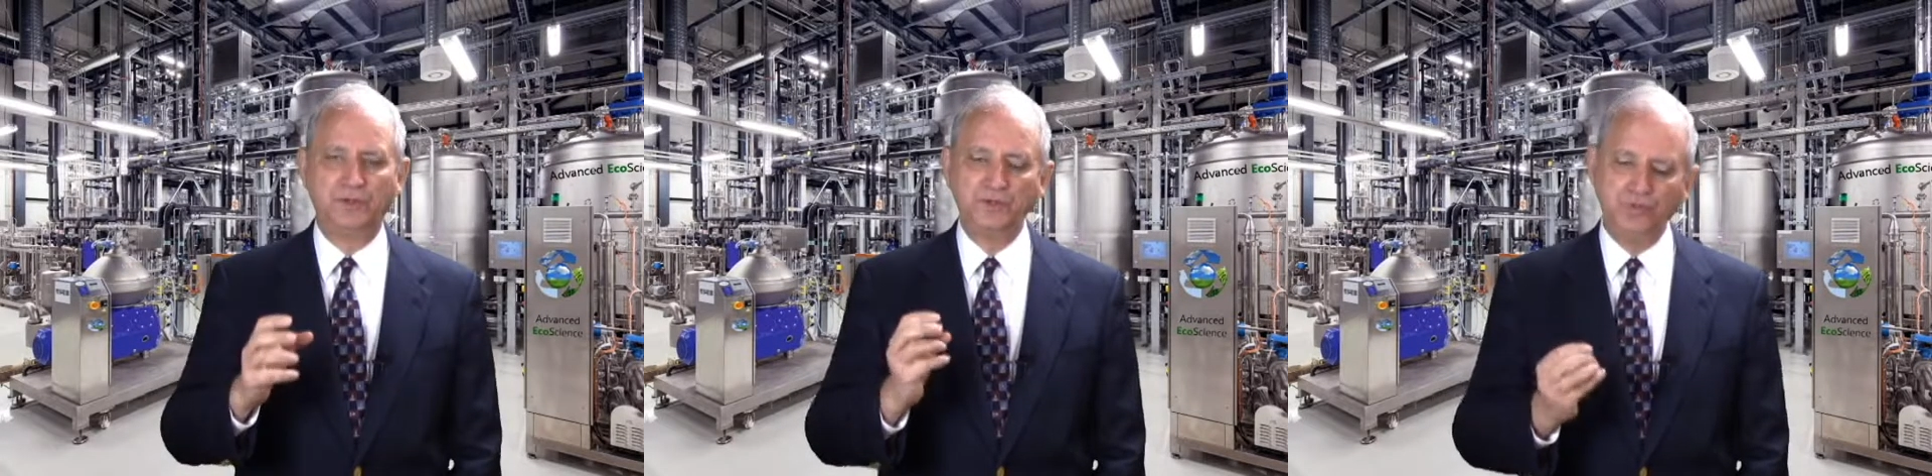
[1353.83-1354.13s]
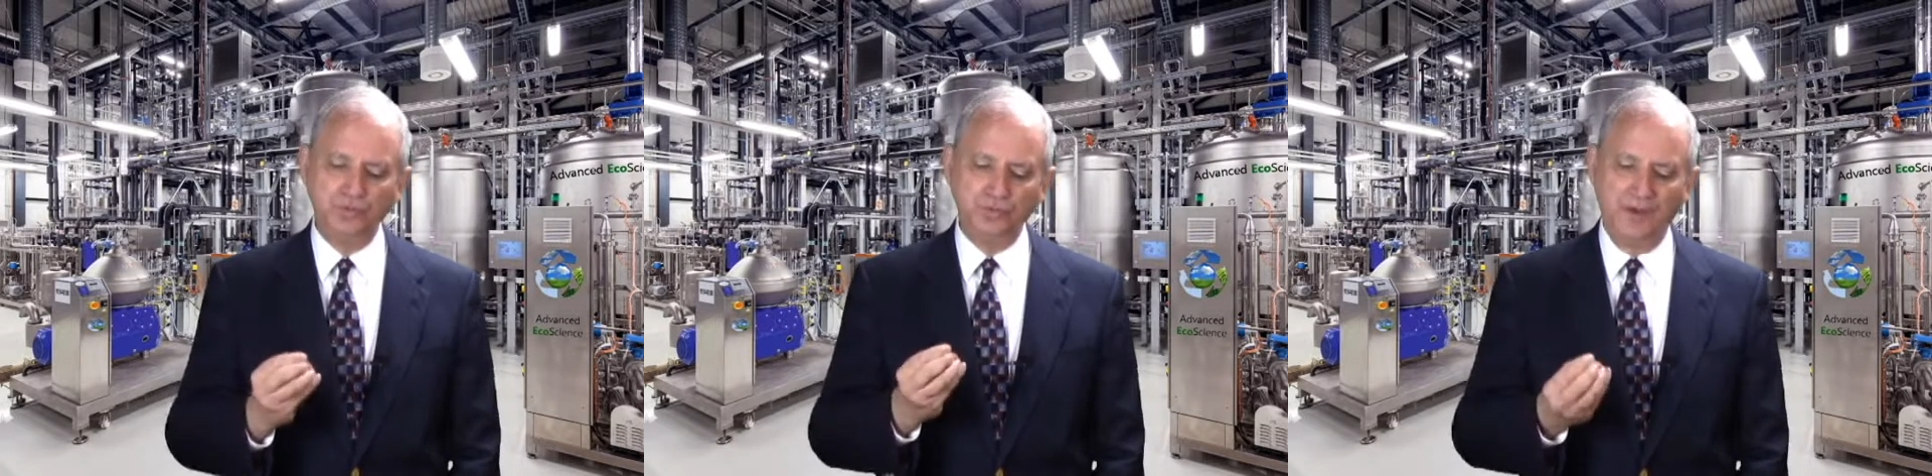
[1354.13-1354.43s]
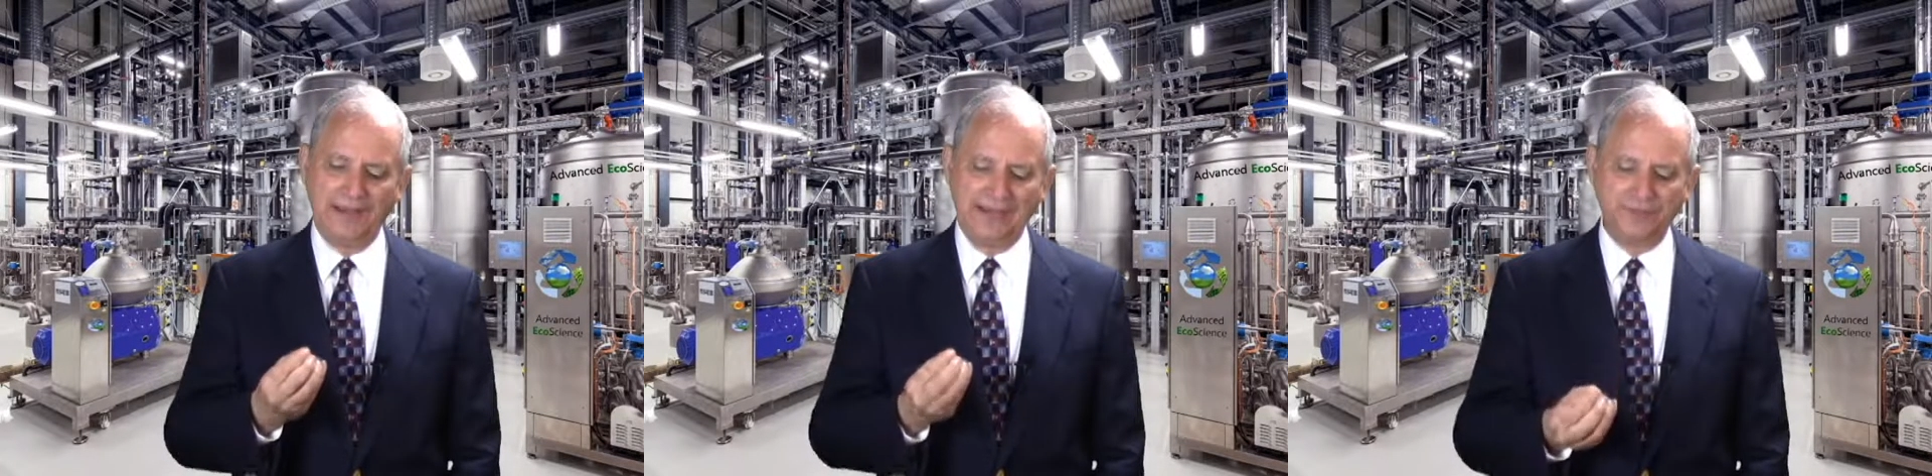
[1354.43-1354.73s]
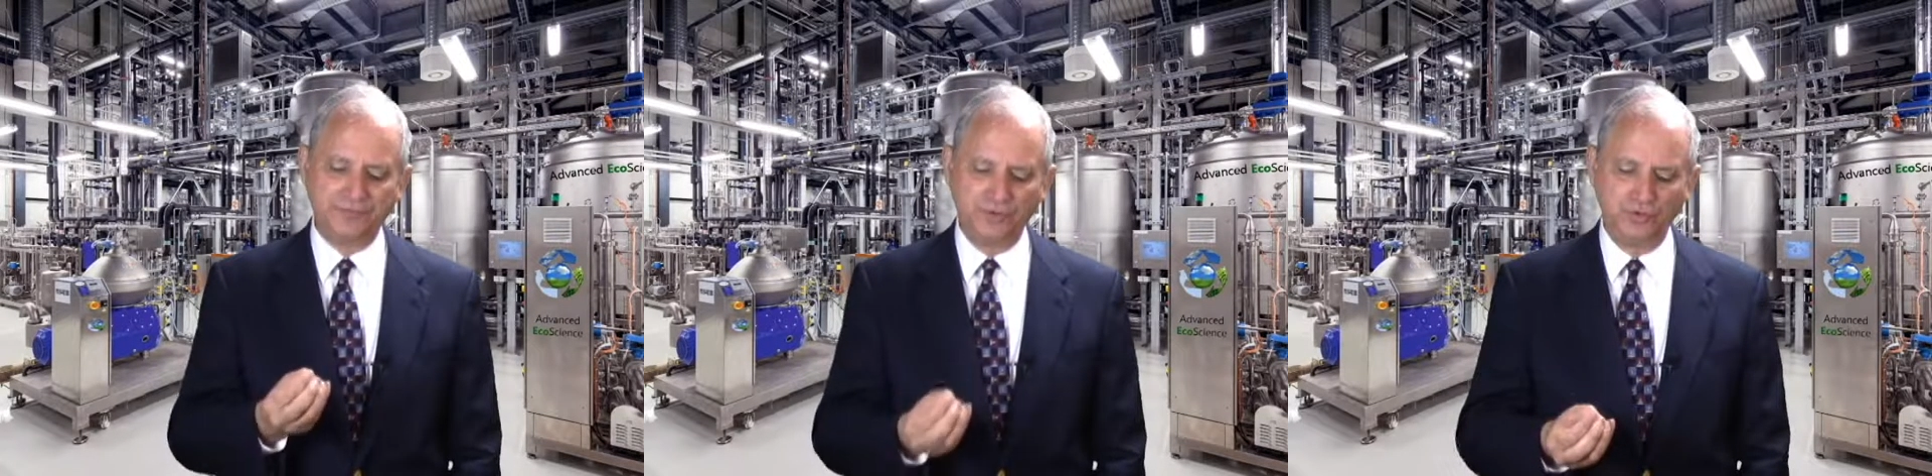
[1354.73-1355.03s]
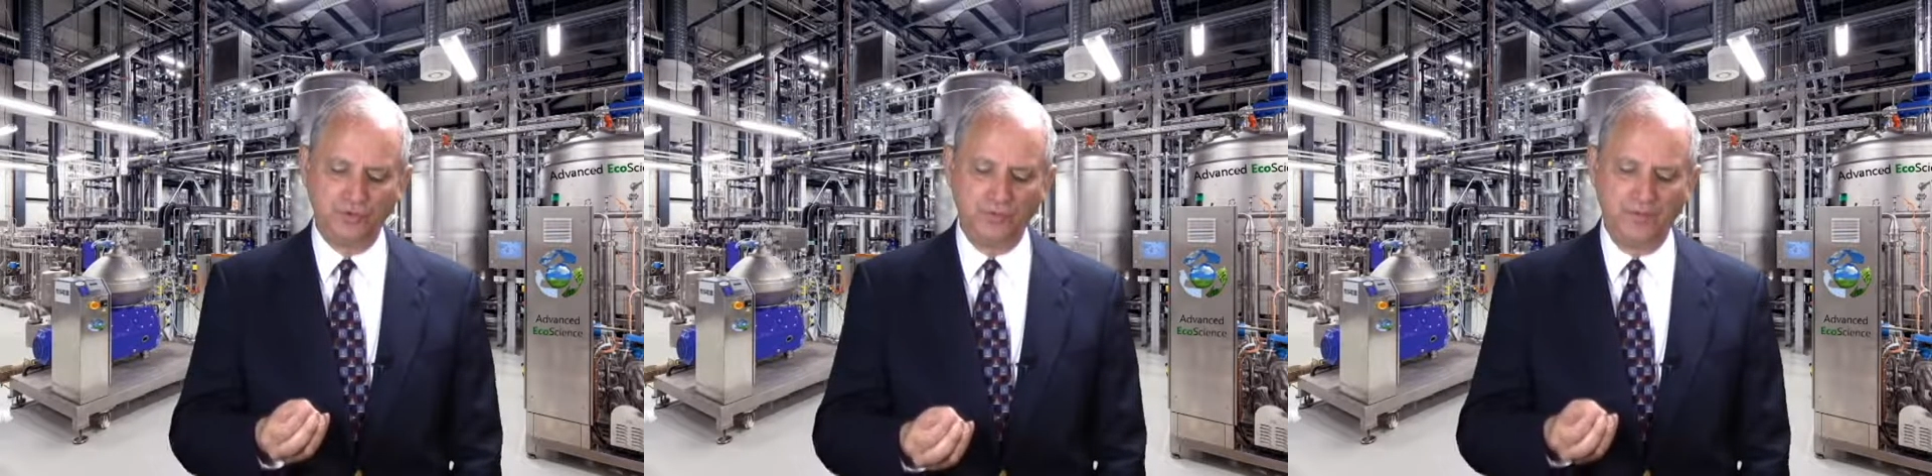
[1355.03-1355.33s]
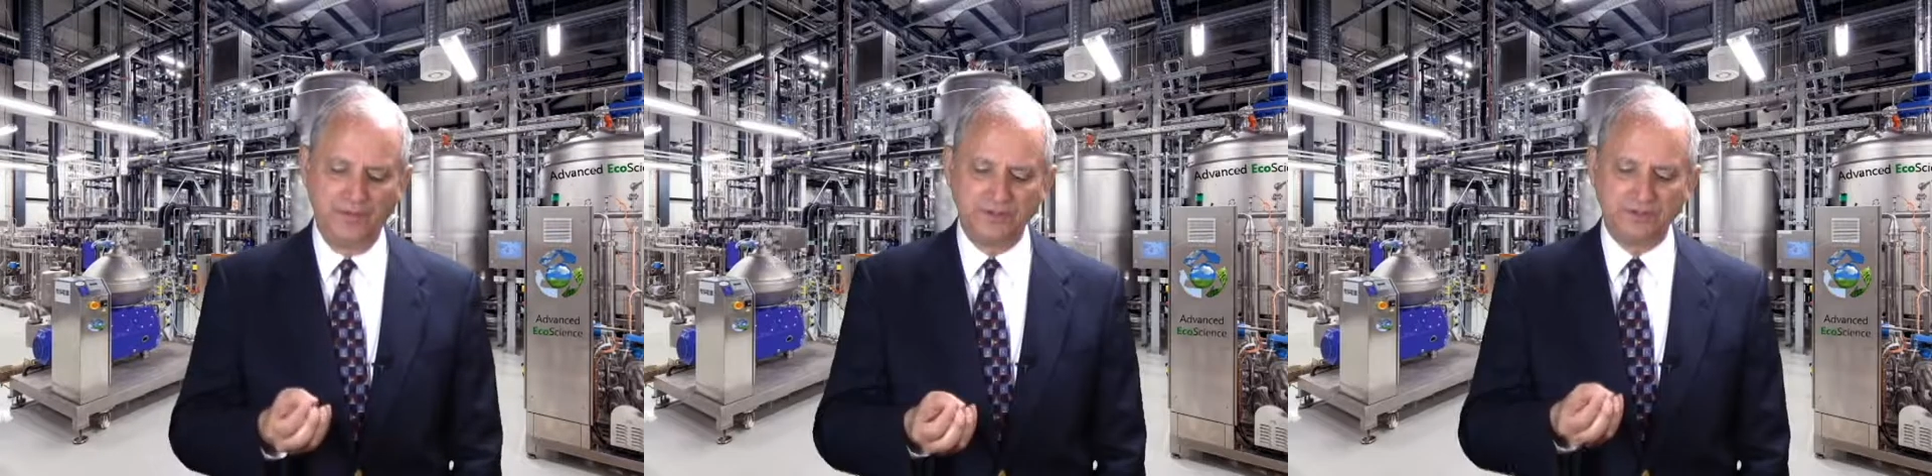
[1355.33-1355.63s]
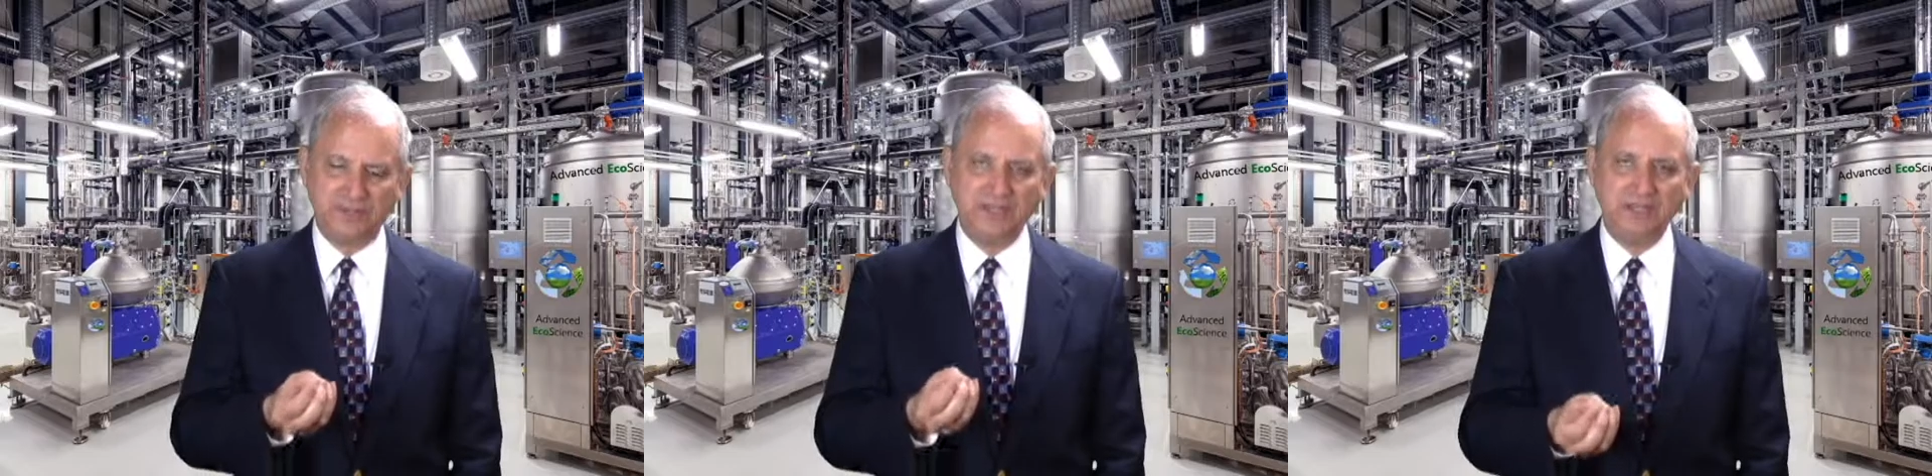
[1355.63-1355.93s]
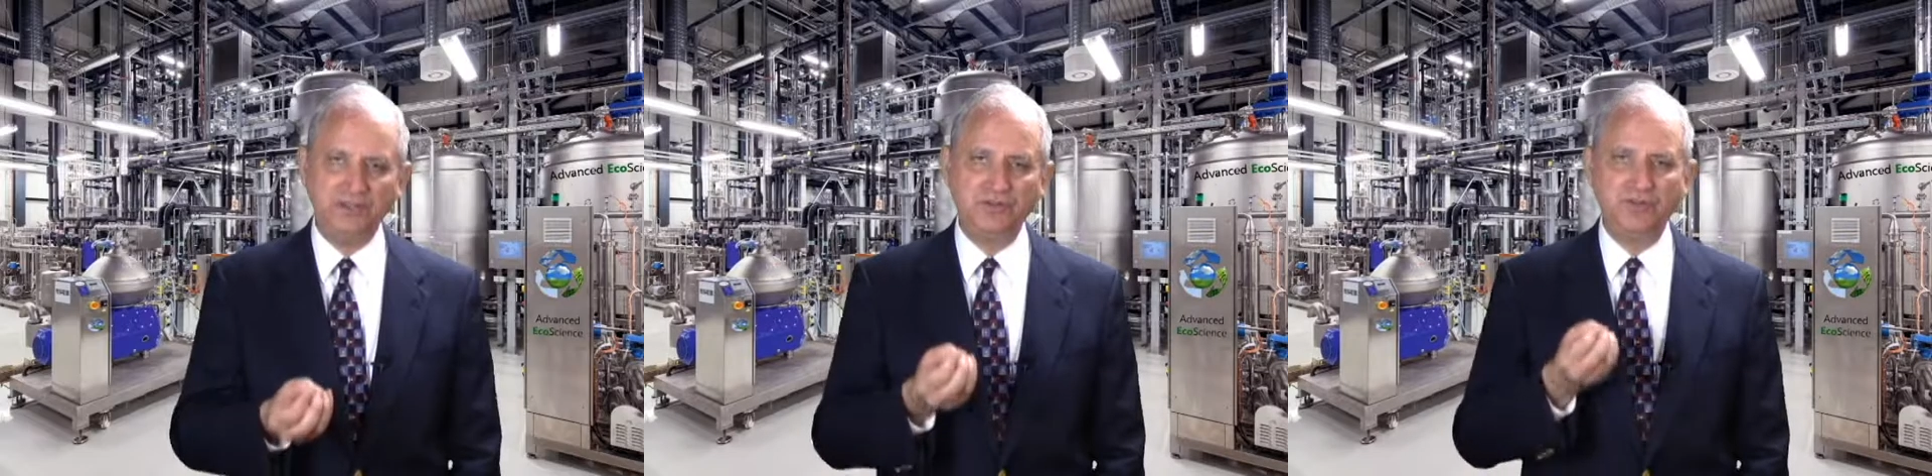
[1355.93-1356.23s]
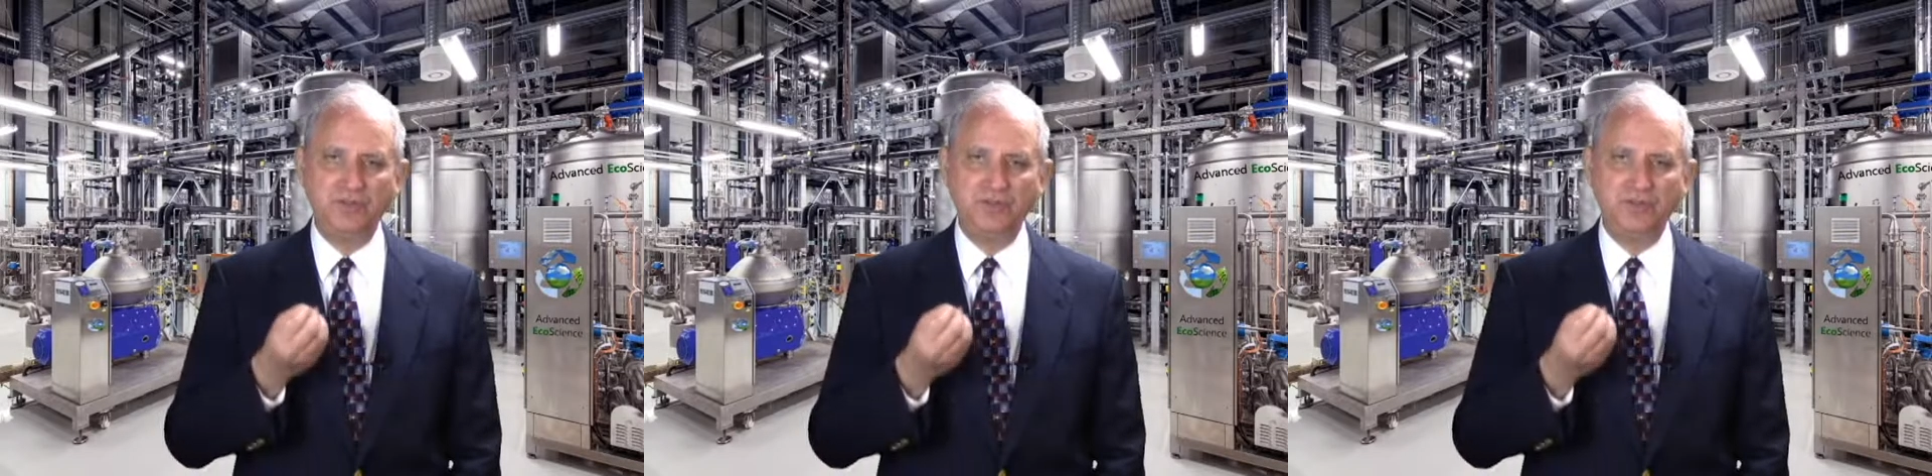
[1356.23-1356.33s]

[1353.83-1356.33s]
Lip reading: you have to tease